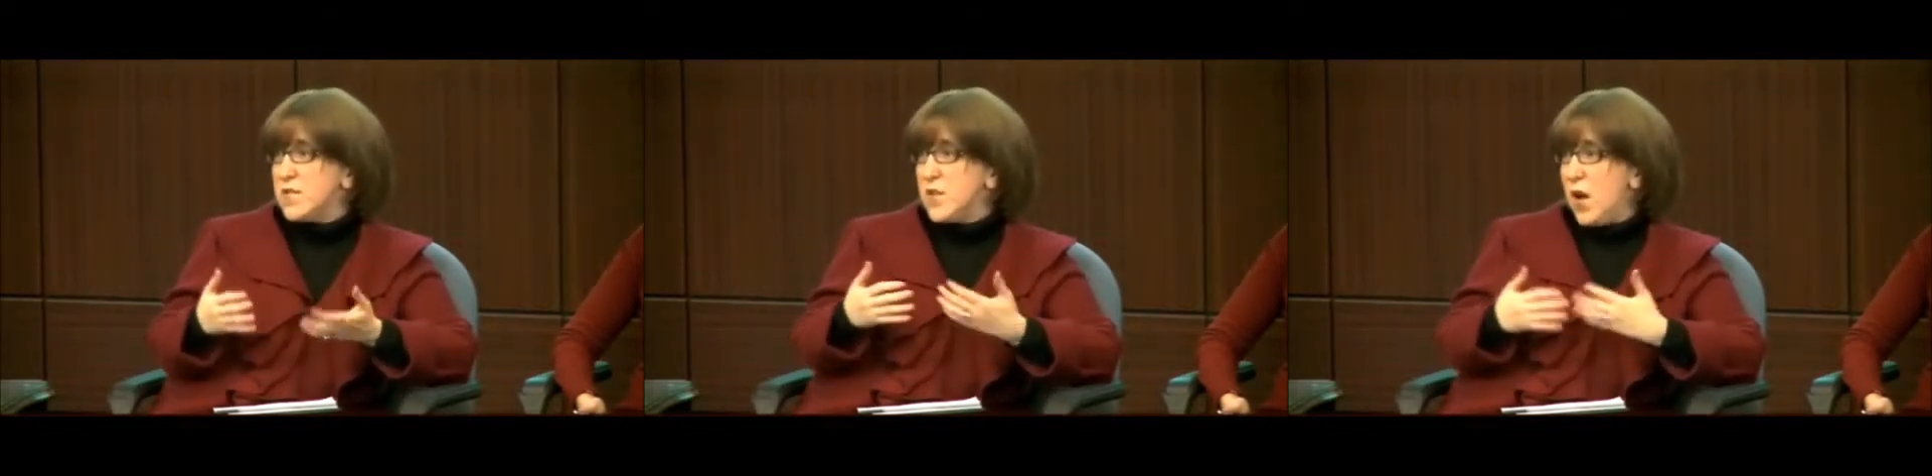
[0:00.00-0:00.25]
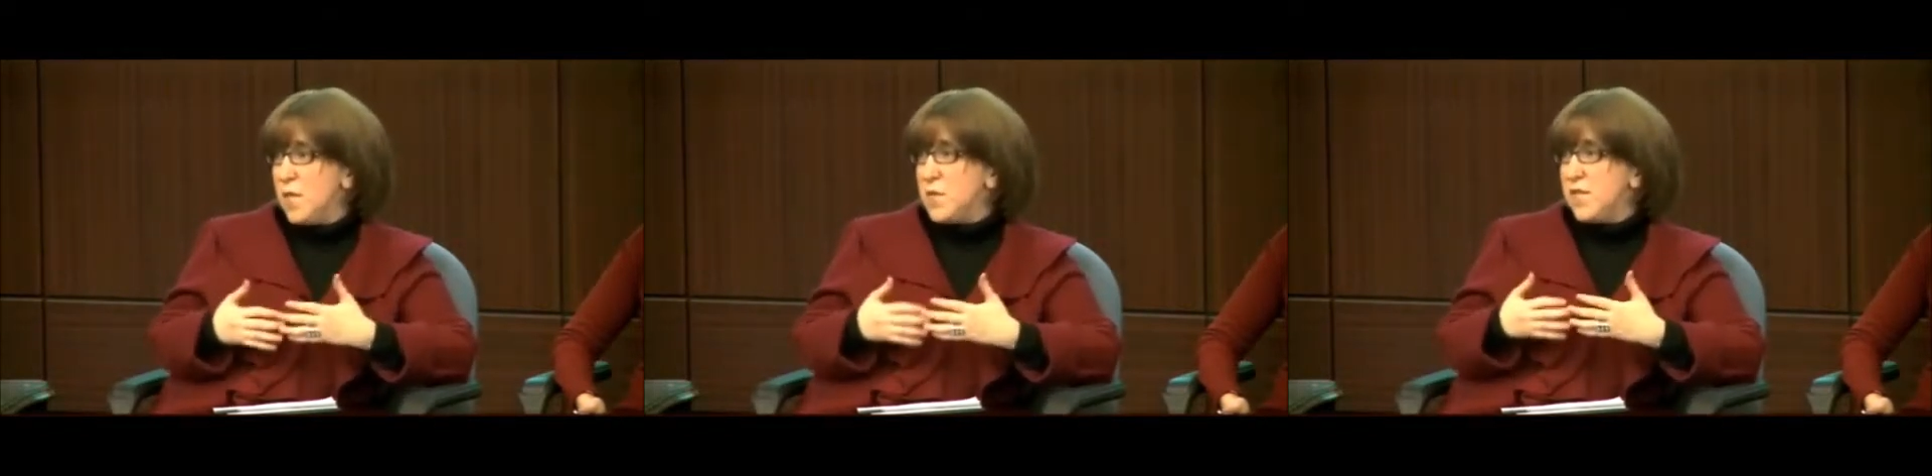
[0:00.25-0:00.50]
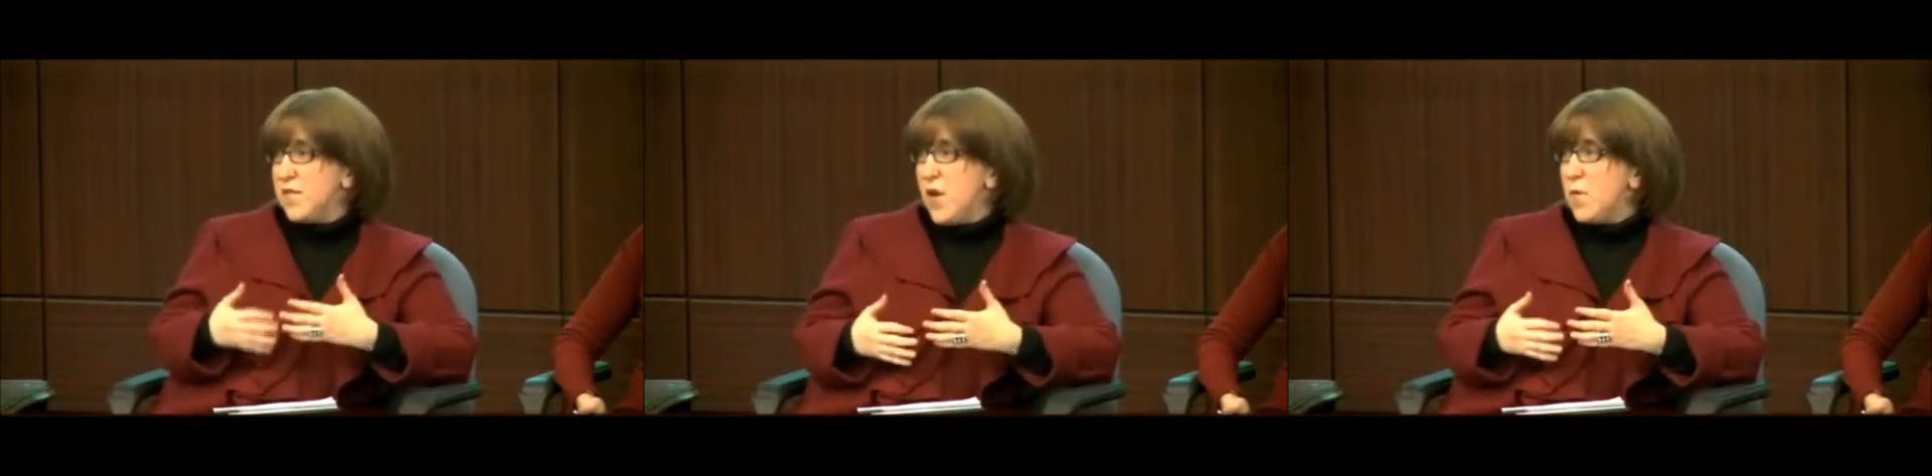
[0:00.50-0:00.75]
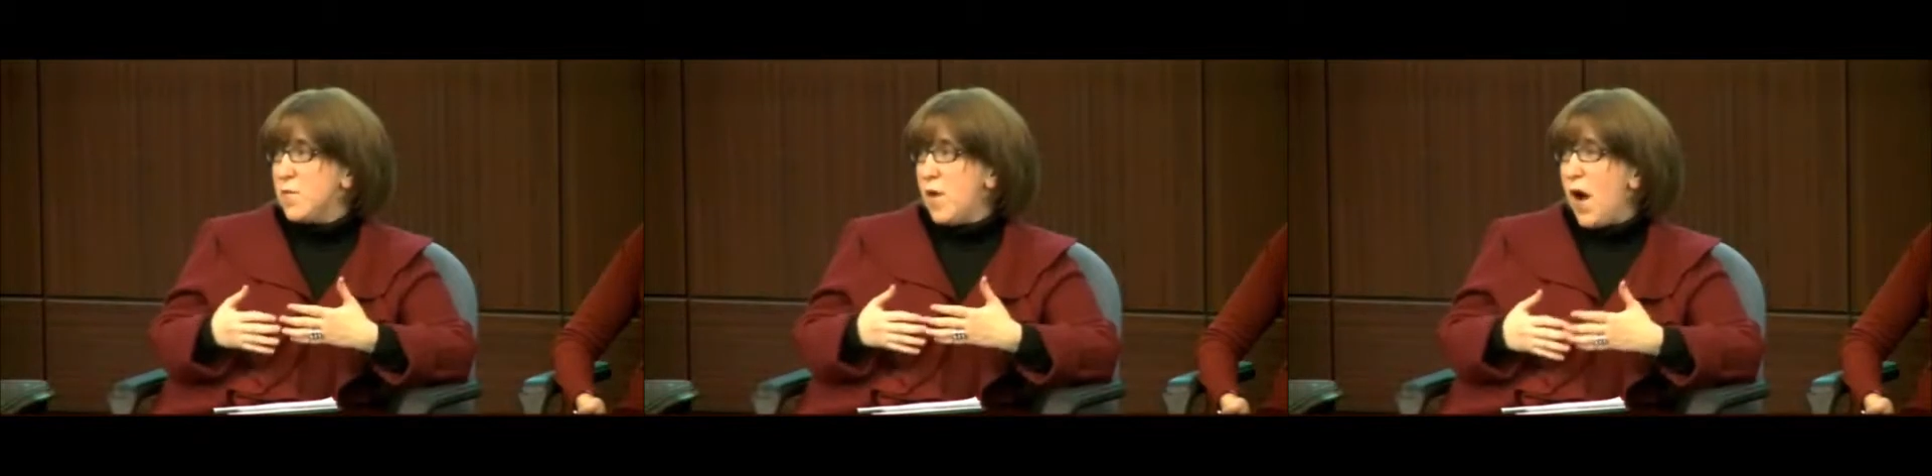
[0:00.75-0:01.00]
starting
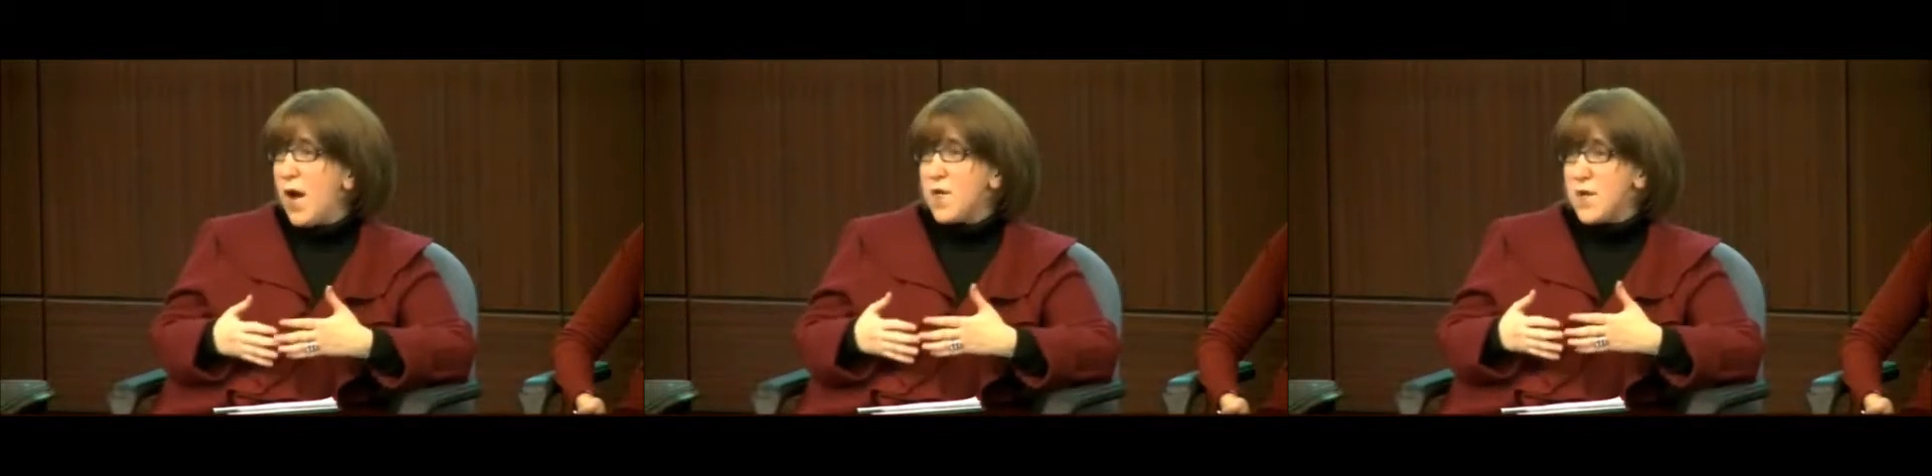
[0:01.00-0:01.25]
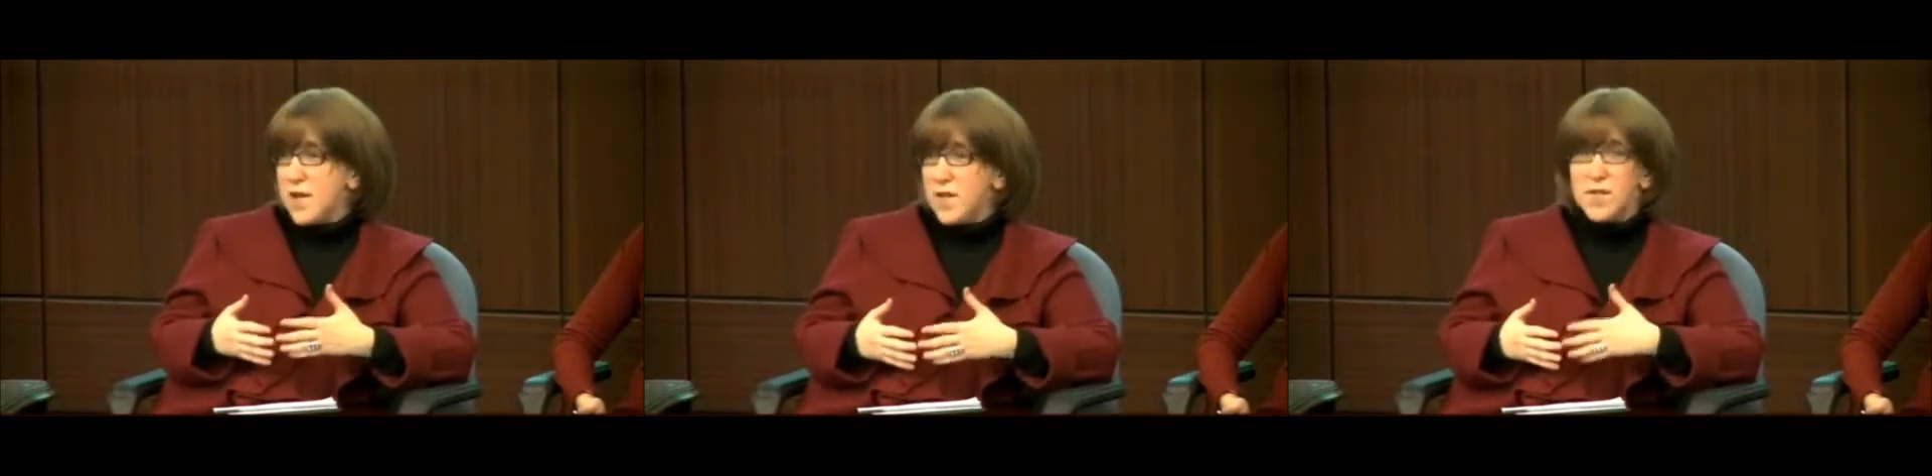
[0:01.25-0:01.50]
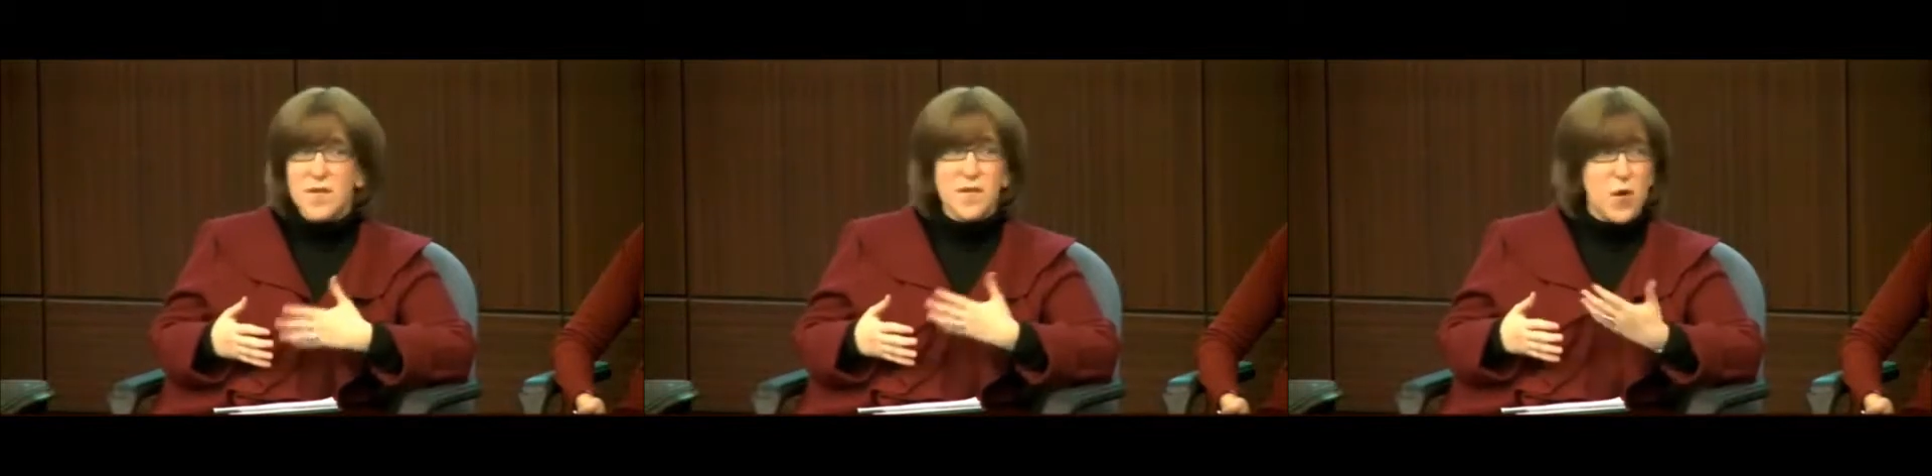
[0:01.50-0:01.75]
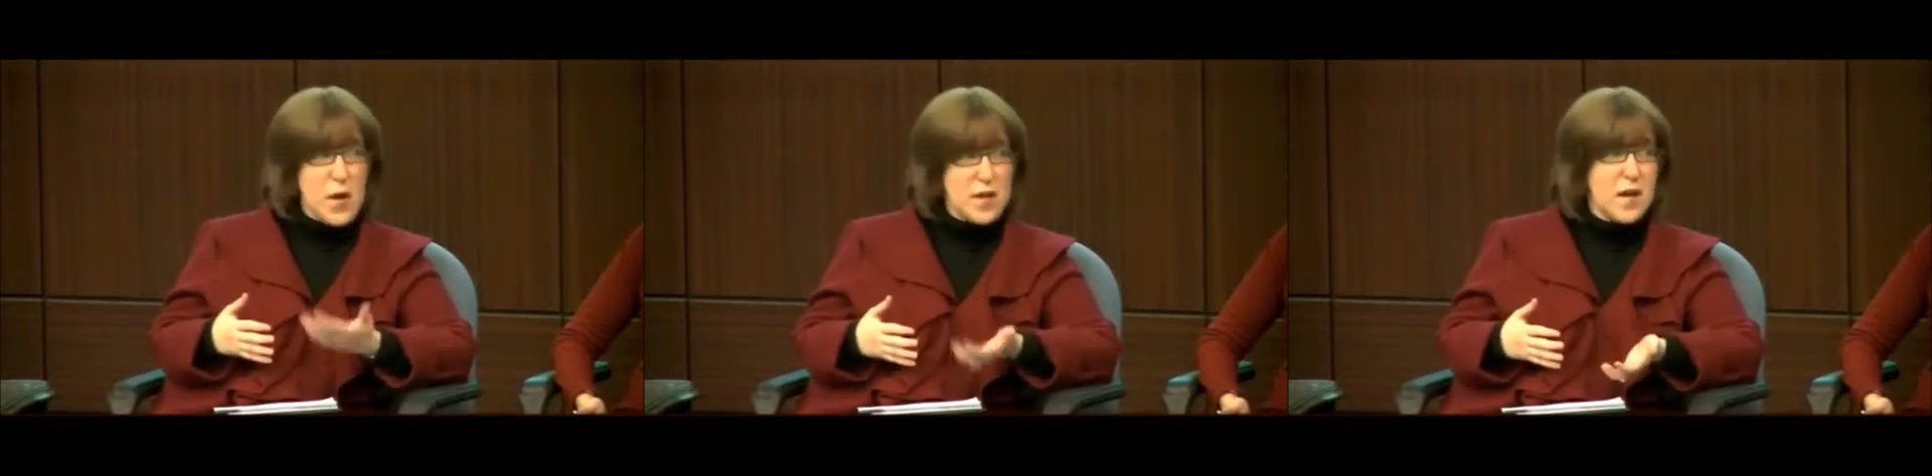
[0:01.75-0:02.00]
from hiring
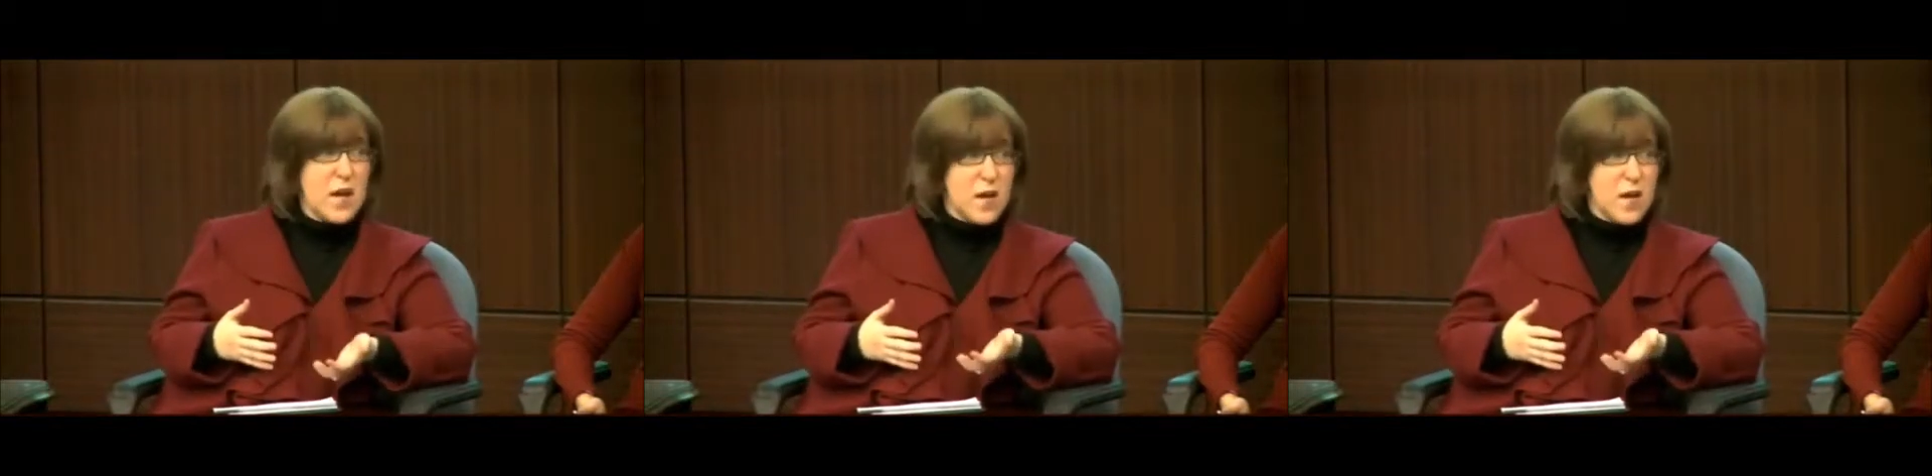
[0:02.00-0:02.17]
when